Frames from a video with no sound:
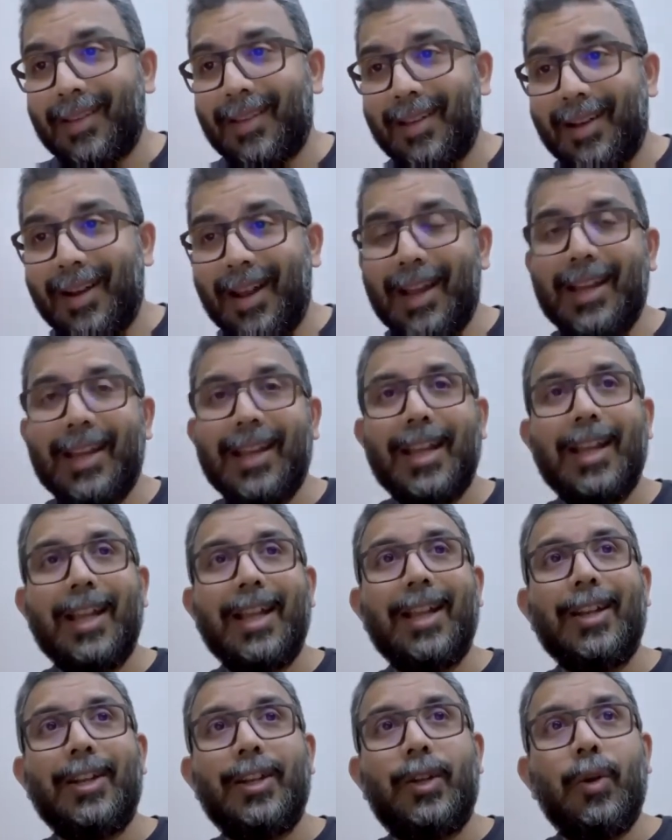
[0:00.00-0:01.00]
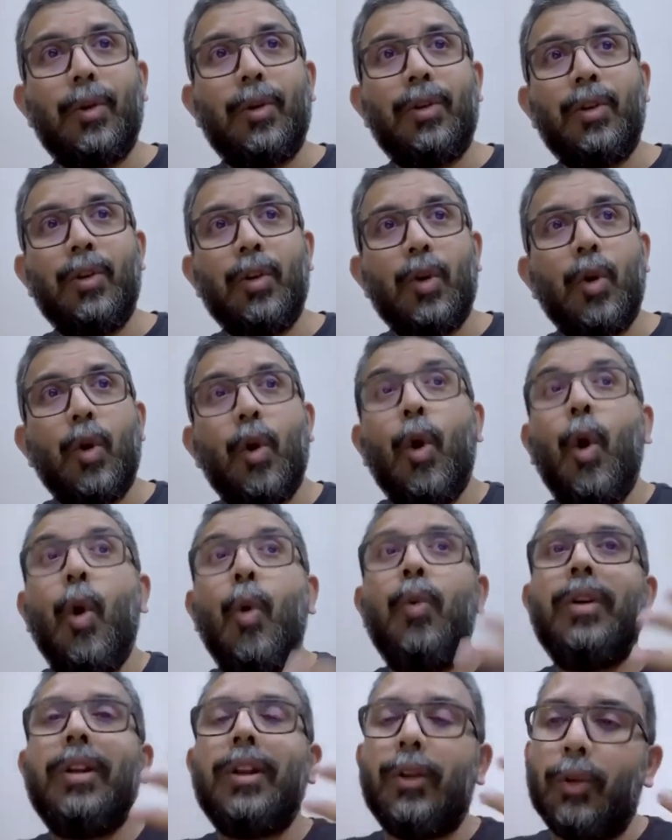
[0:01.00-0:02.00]
All right. Don't
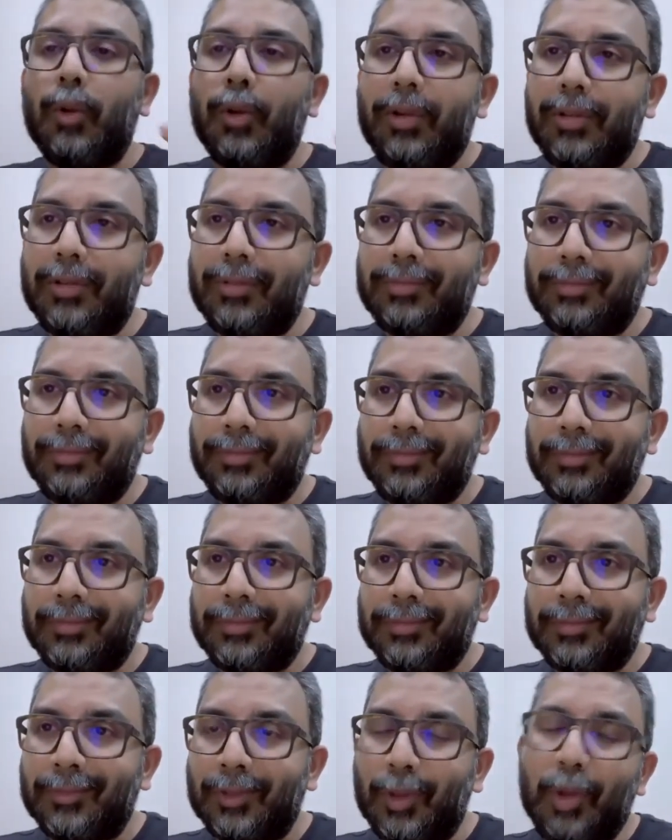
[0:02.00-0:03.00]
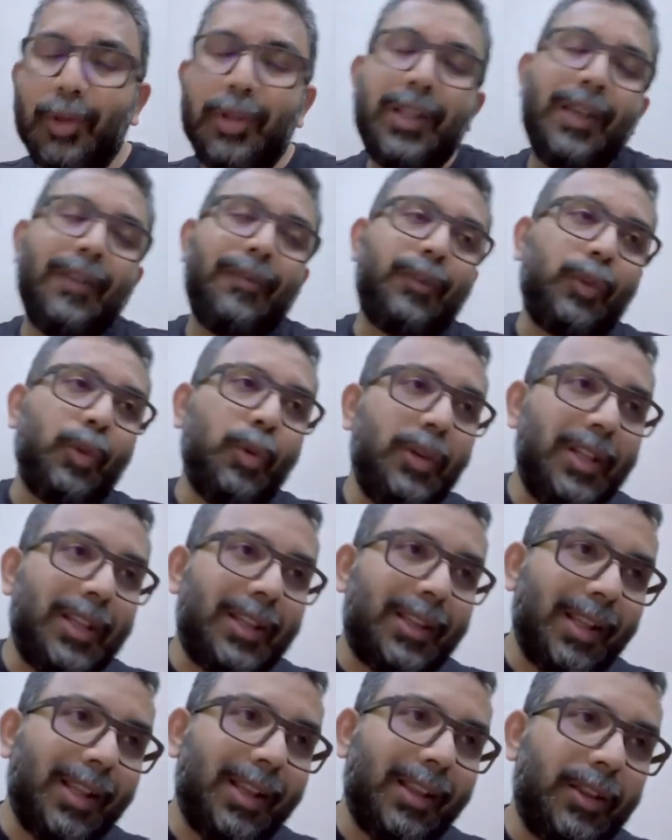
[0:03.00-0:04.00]
overload. Don't give too
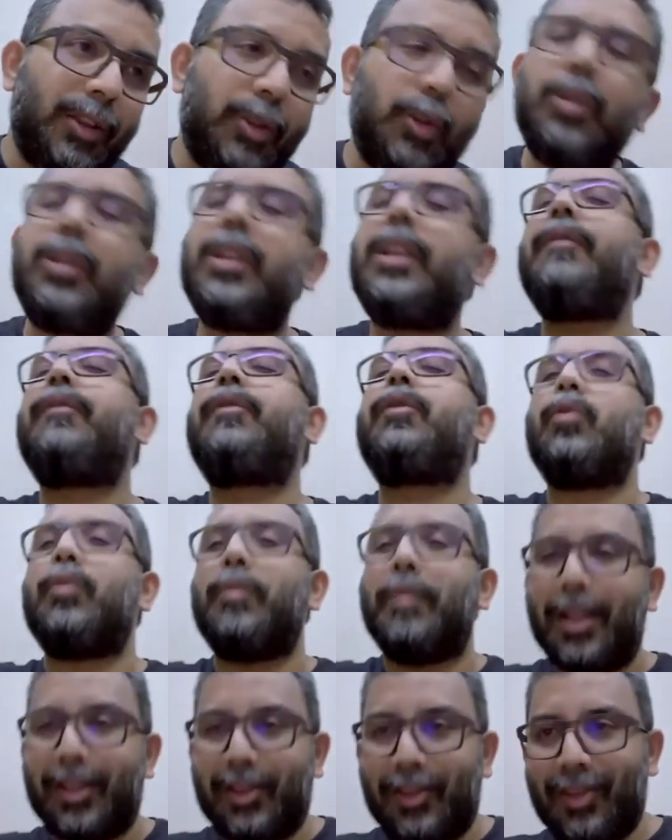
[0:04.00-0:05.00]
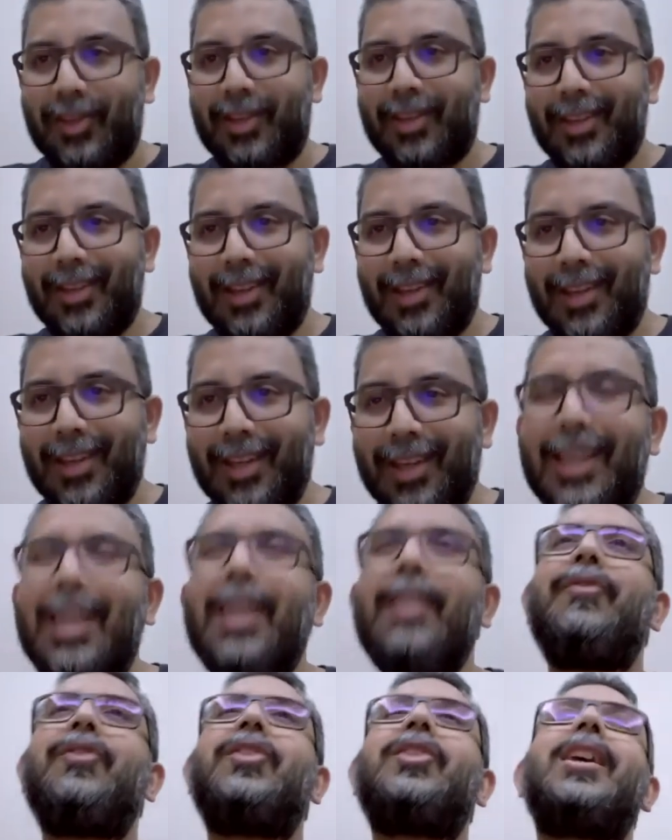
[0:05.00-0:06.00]
little. Don't give too much.
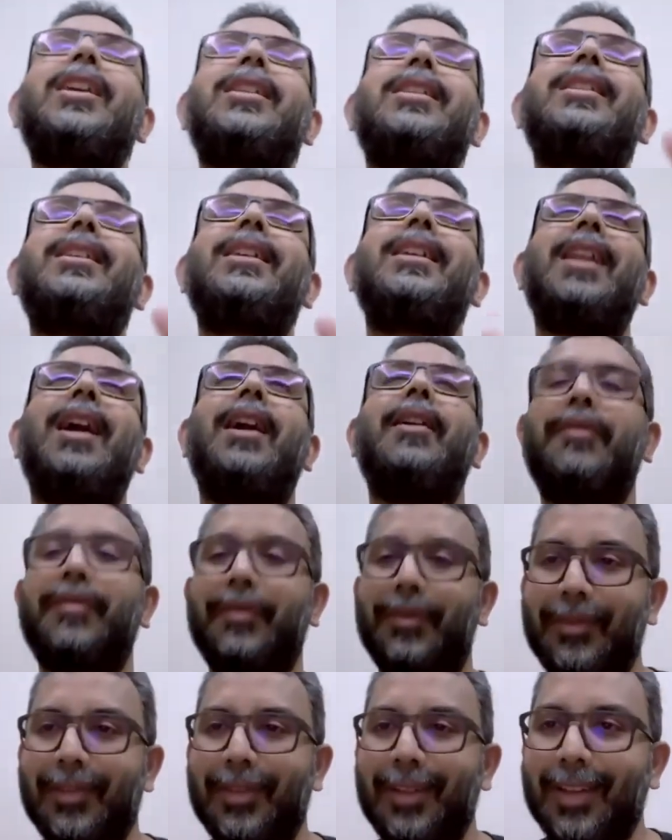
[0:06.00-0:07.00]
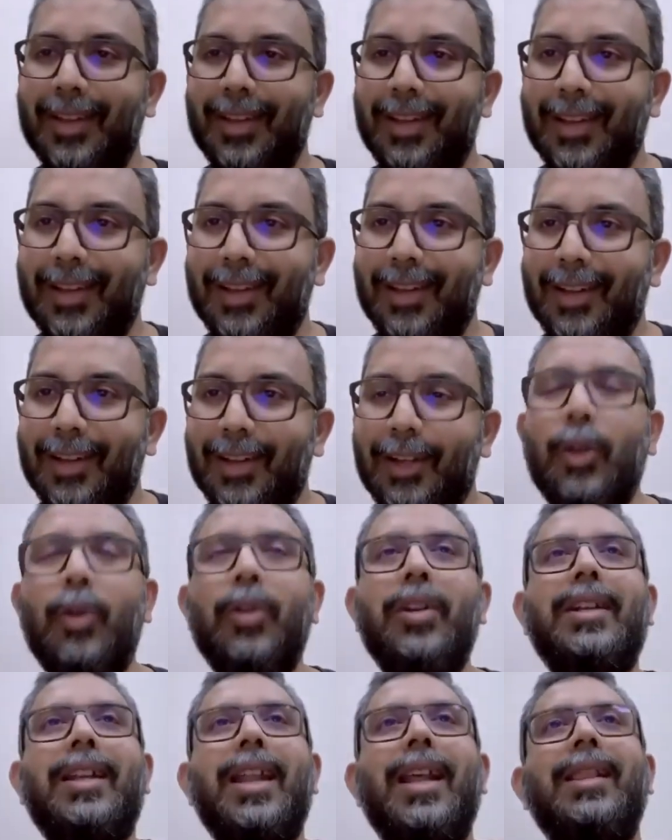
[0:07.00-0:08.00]
Give just enough.
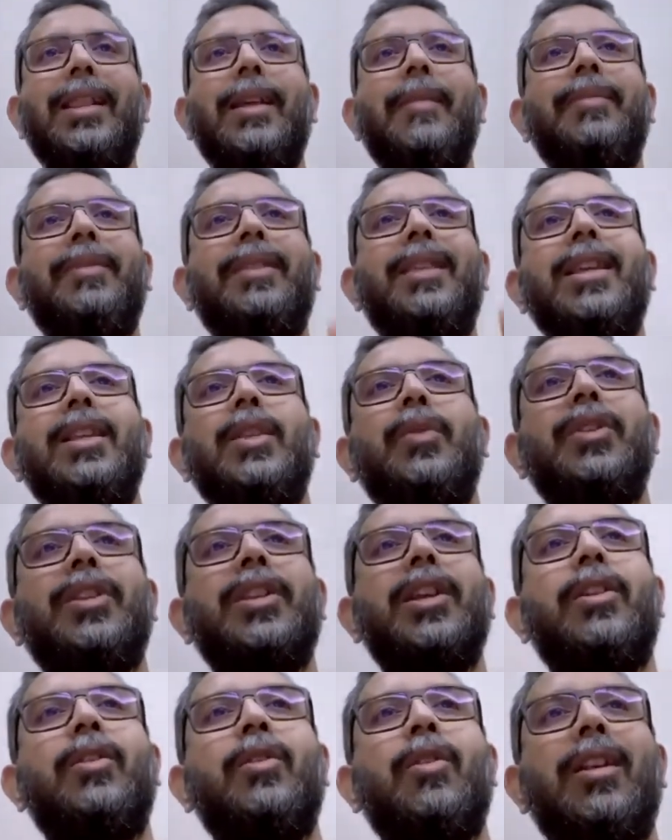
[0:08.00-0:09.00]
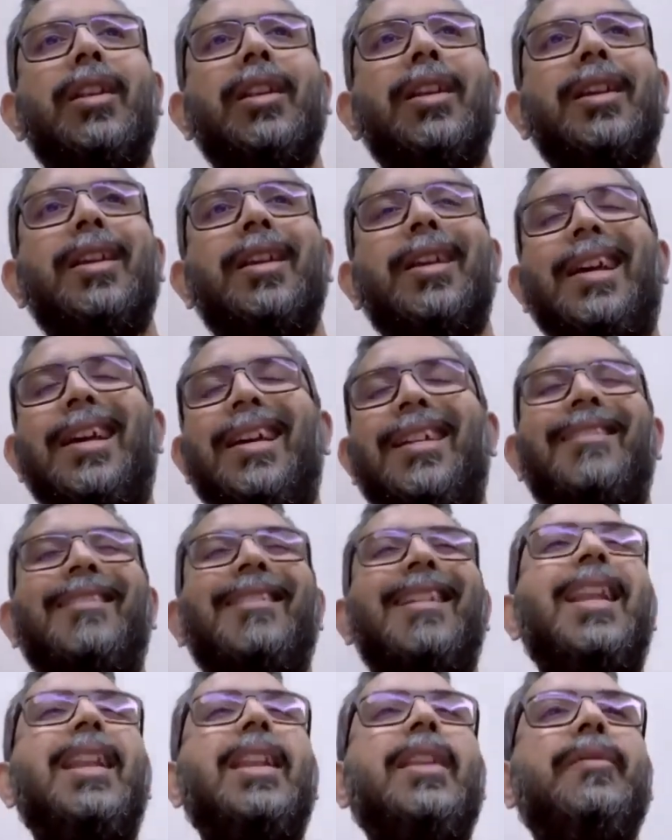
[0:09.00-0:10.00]
Don't tell them things which are not
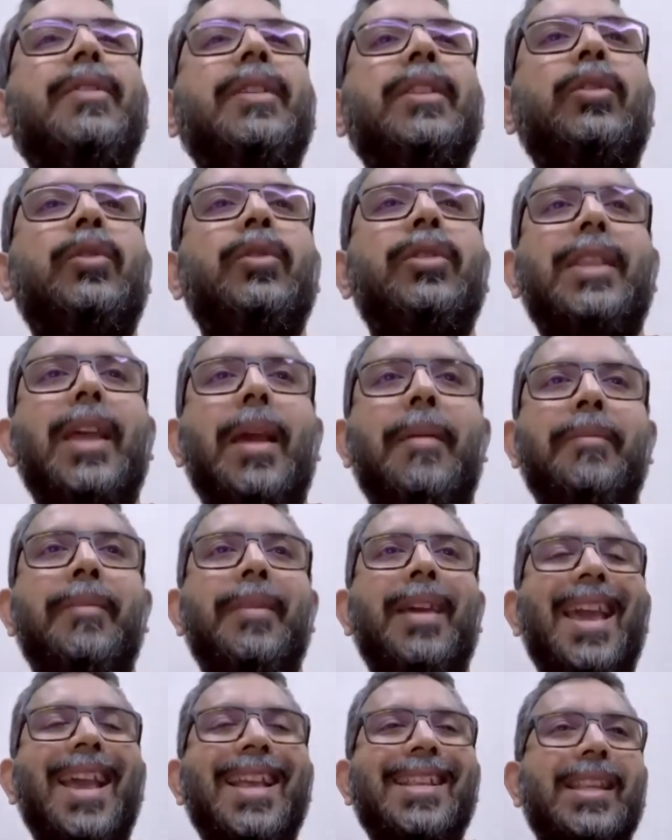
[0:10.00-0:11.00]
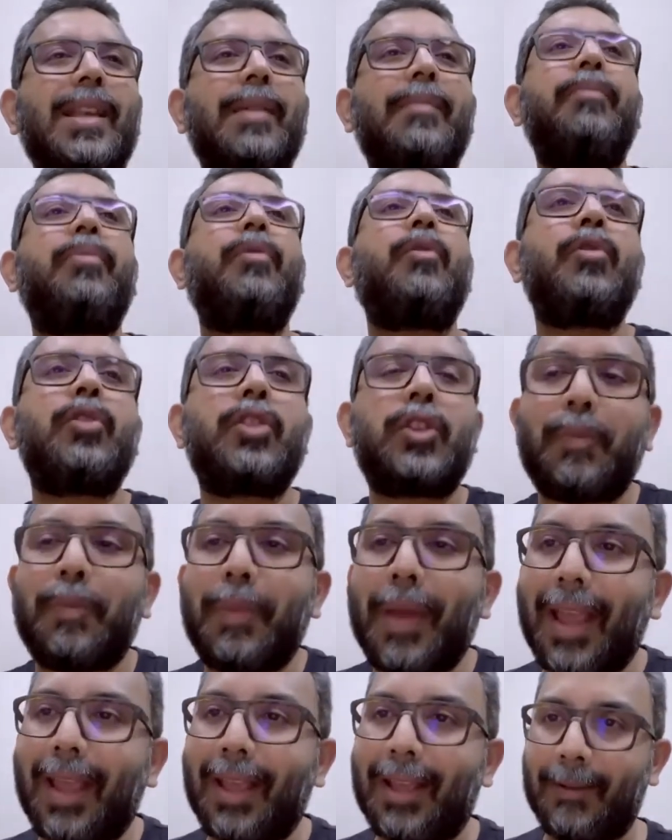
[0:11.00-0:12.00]
relevant to them as a
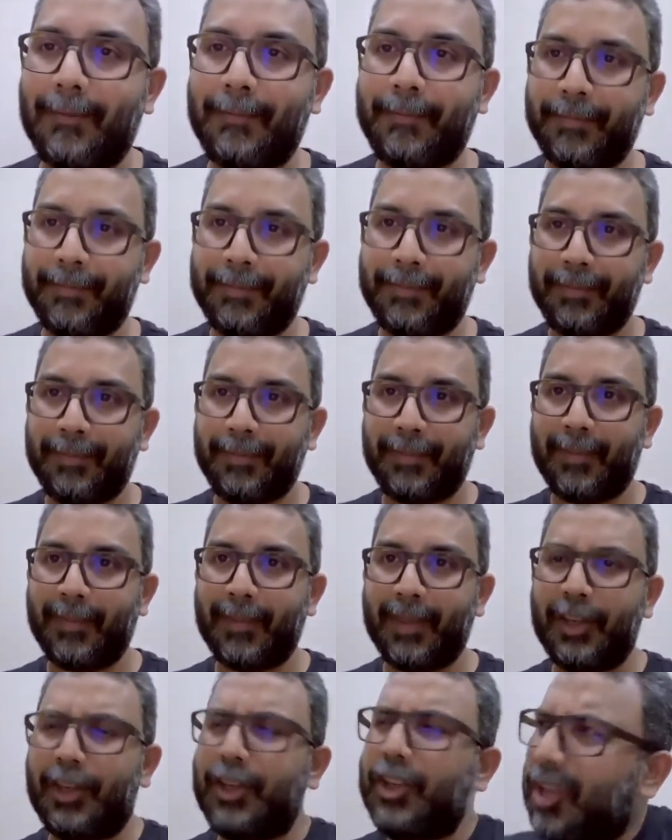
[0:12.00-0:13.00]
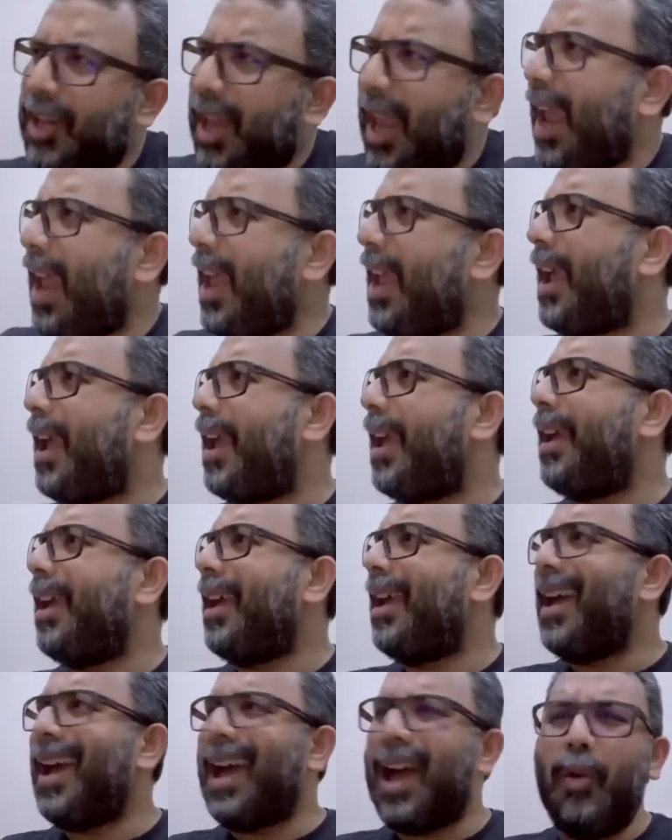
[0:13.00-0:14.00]
prospect. Share
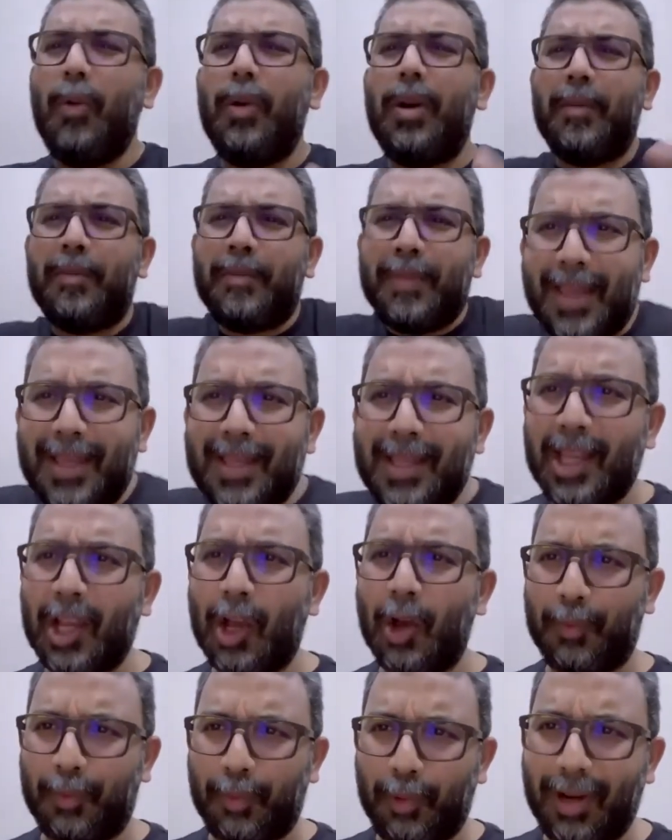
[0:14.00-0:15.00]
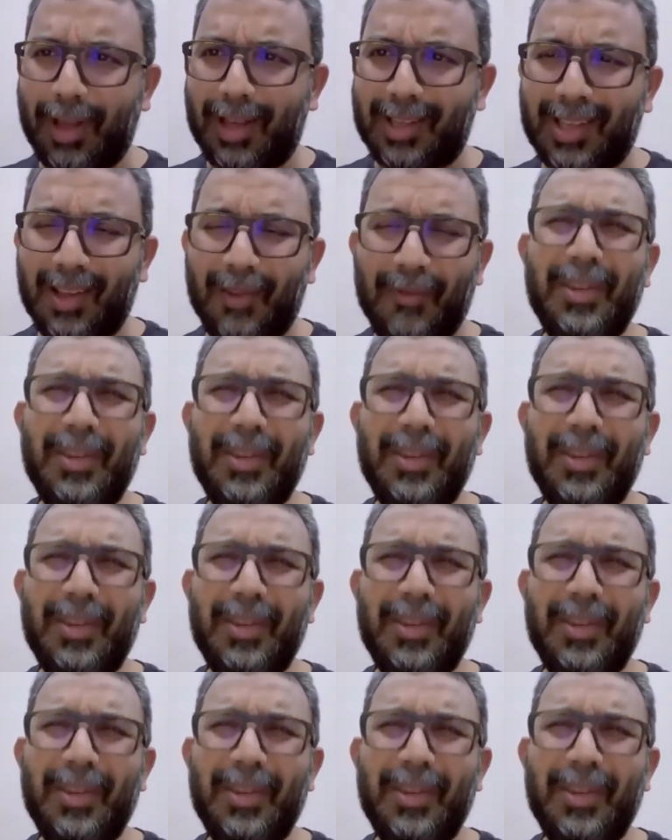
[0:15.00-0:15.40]
how amazing our products are.